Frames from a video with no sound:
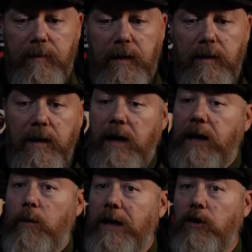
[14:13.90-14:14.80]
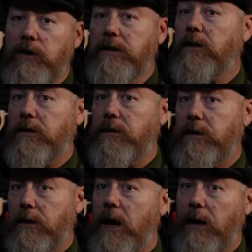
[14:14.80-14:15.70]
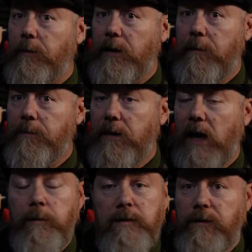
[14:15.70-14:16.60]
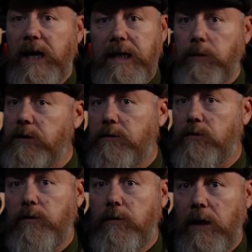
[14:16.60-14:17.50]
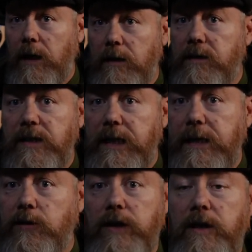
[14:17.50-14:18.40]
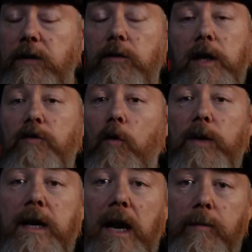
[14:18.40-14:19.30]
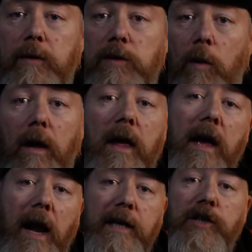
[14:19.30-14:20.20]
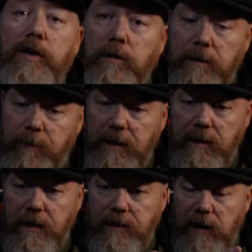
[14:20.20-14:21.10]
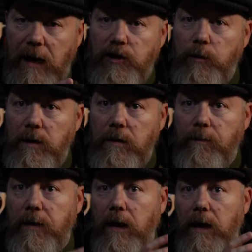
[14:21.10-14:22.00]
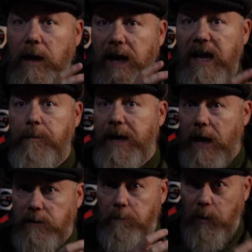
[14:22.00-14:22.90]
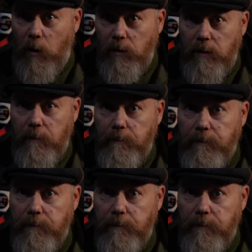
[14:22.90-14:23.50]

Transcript: the guy went and looked at the, the caliper and it was fine. It wasn't uh, seized or nothing, nothing wrong with the caliper at all. And it turned out to be the actual ABS block